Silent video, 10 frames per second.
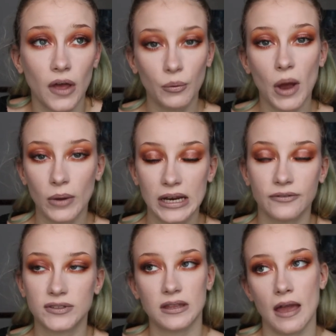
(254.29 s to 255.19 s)
from where we
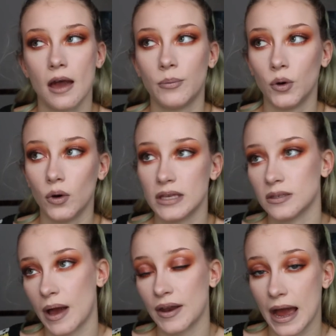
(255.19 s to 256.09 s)
live to the airport is
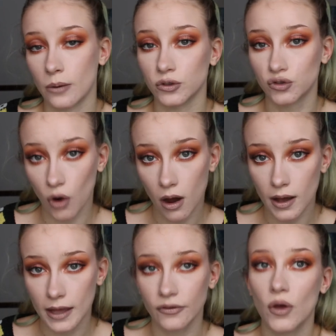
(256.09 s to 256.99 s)
about an hour's
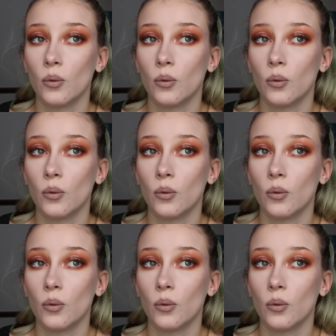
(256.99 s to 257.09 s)
drive